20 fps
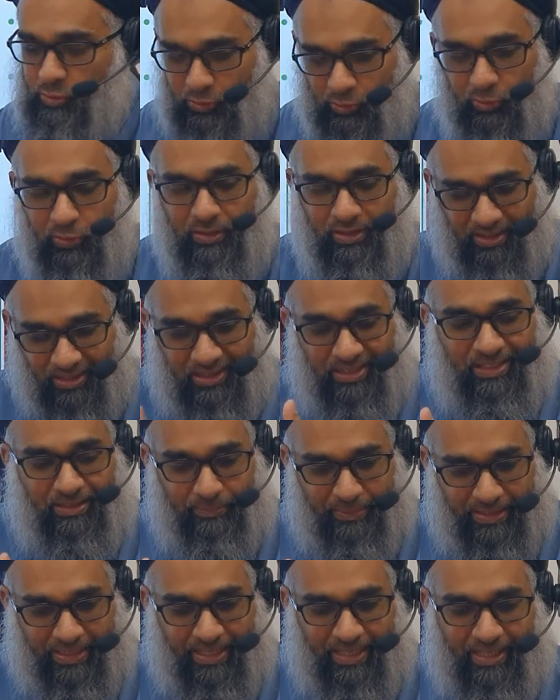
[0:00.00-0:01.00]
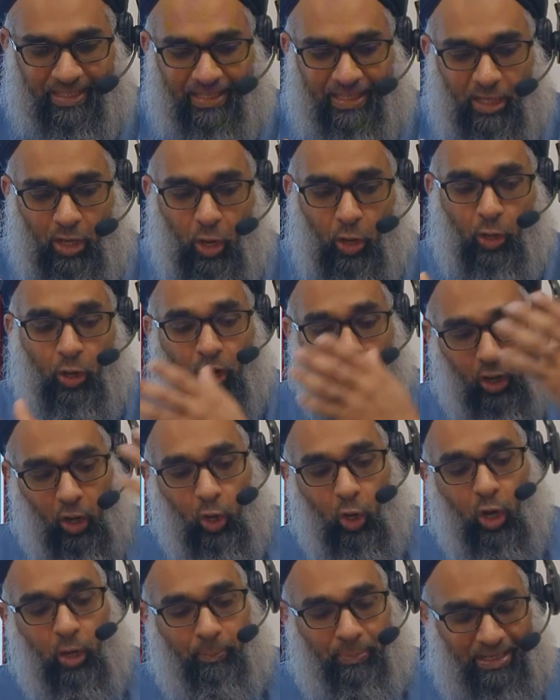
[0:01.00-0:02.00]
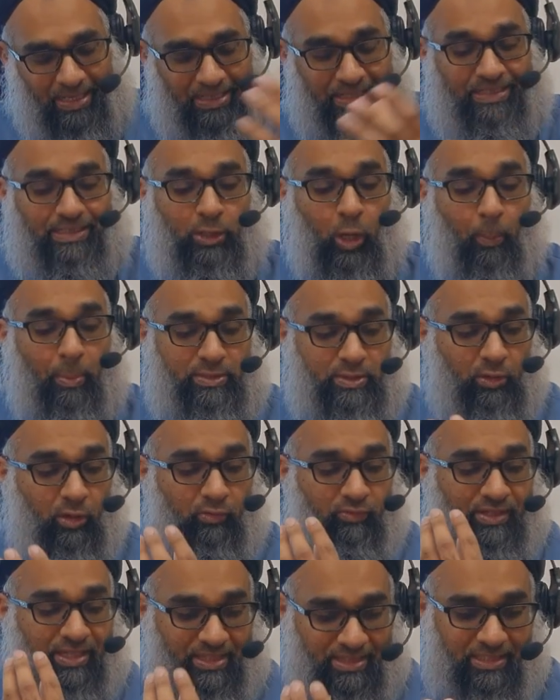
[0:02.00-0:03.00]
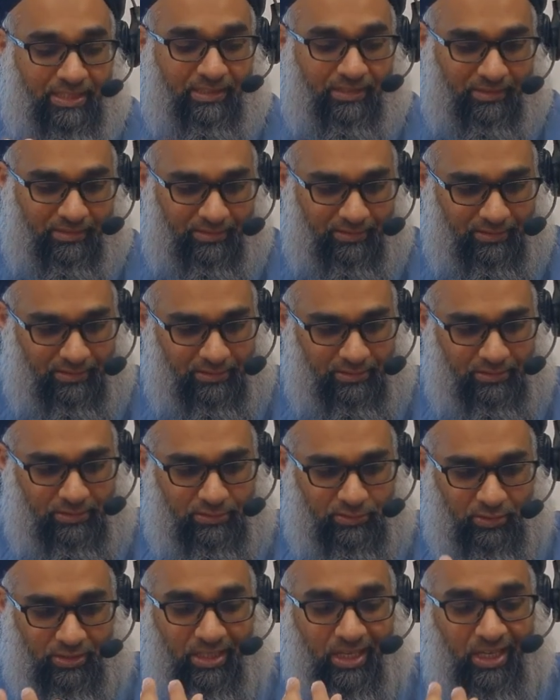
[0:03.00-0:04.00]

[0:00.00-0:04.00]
to show qalil, meaning not a lot, but a little, opposite of kathir. So the